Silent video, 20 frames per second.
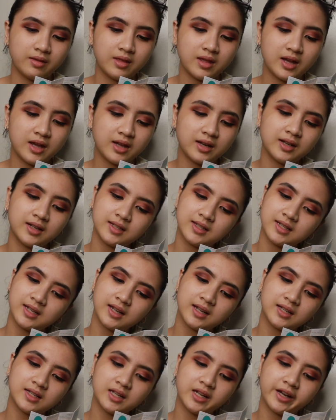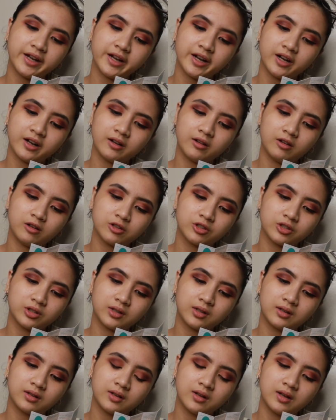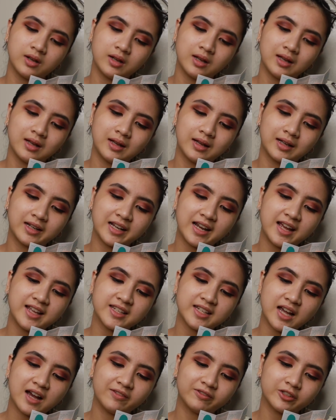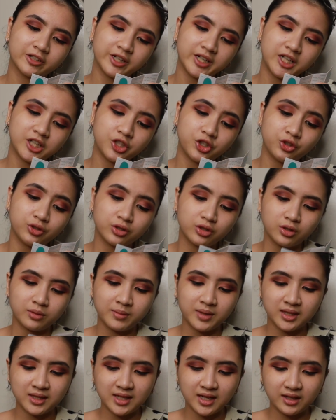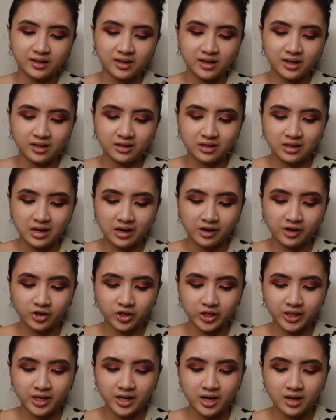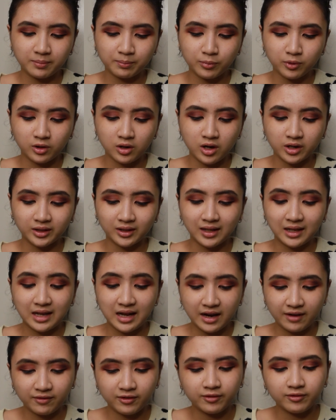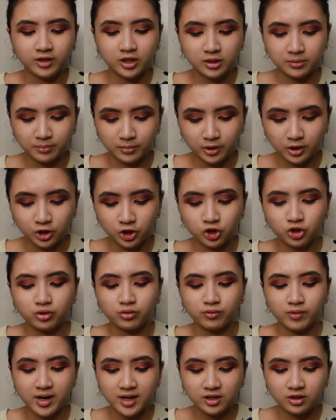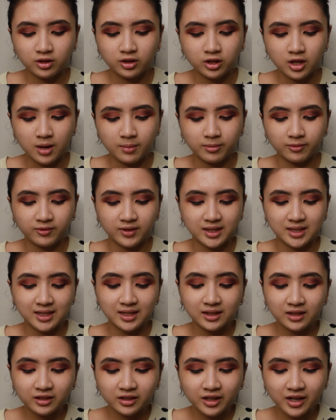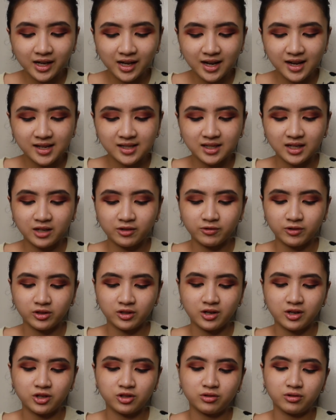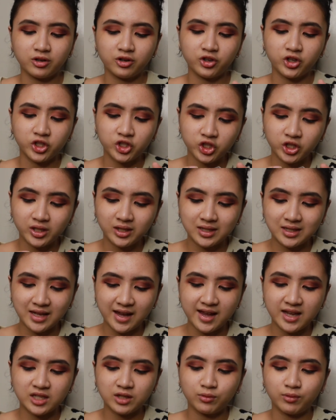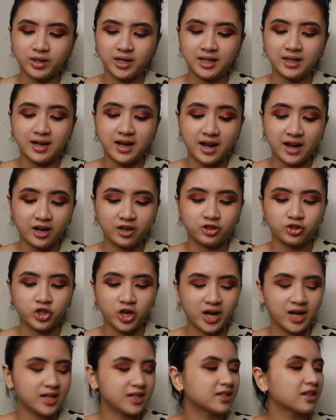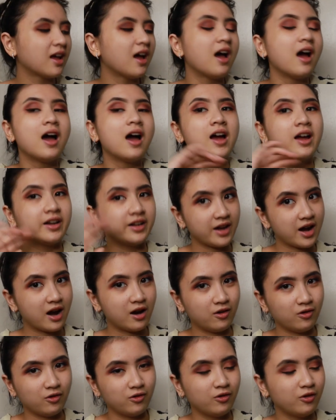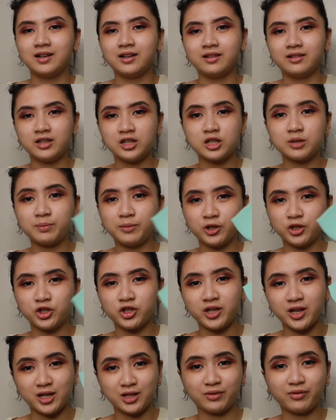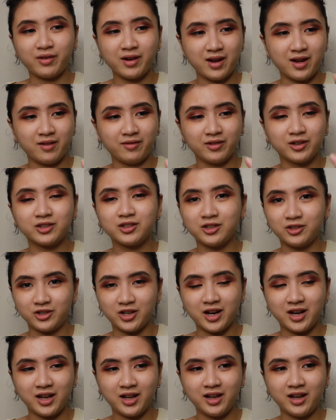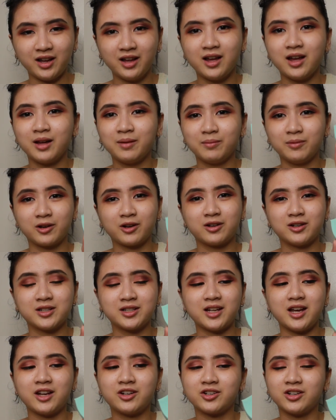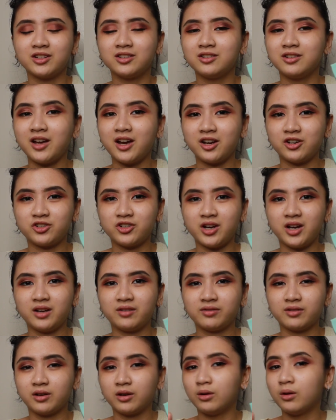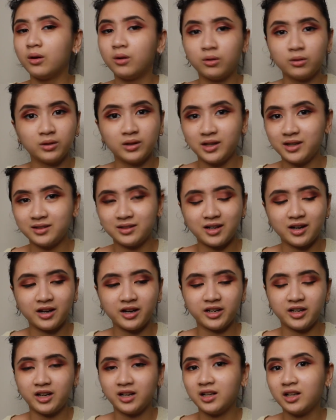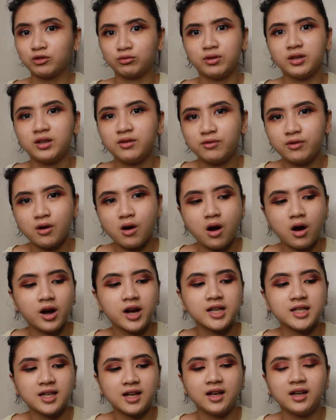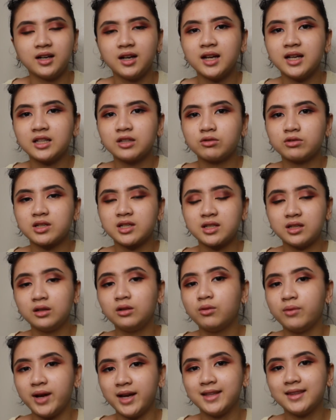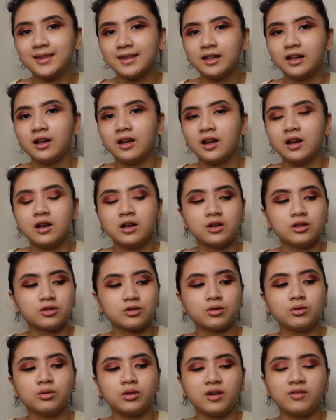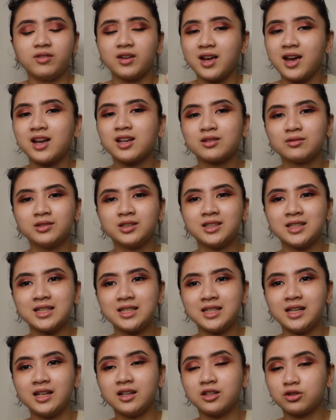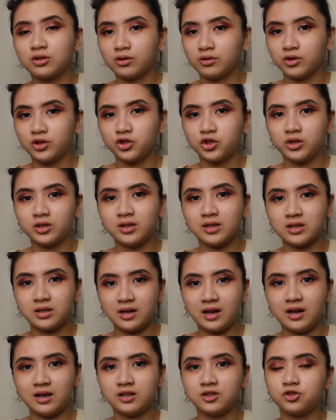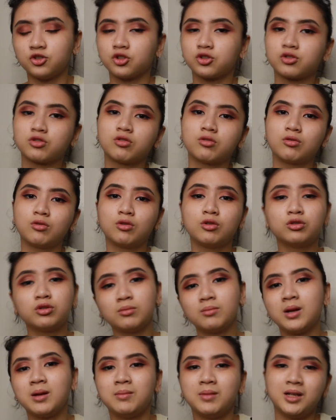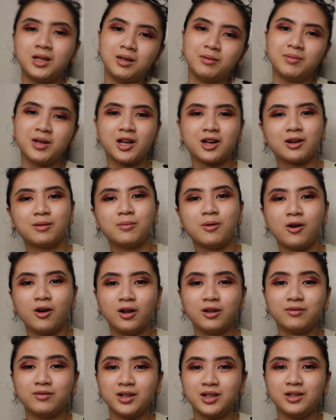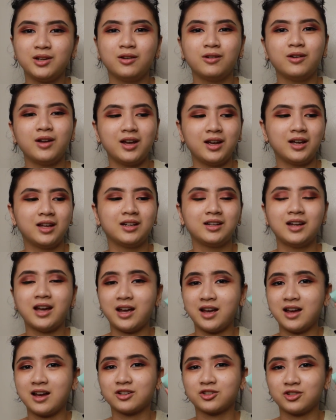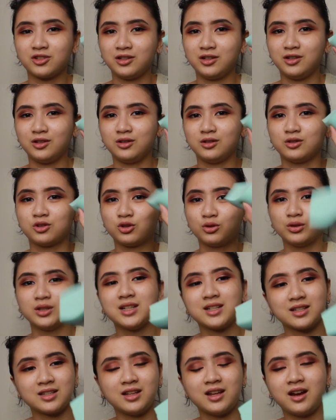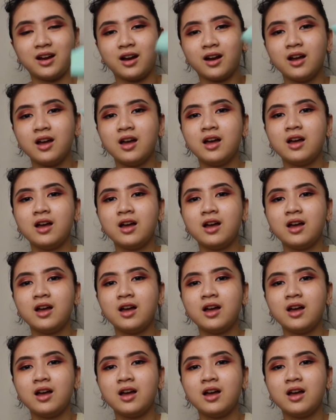Then it says here also, cleanse after each use to maintain the integrity and prolong the life of the sponge. Rest on top of the cylinder case. It returns to original size when it air dries. Now, this sponge takes forever to dry because I tried to air dry it for a whole entire day, like 24 hours, and it was still wet. So if you guys want to see its original size, just go to my mini makeup haul video, and I actually showed this there.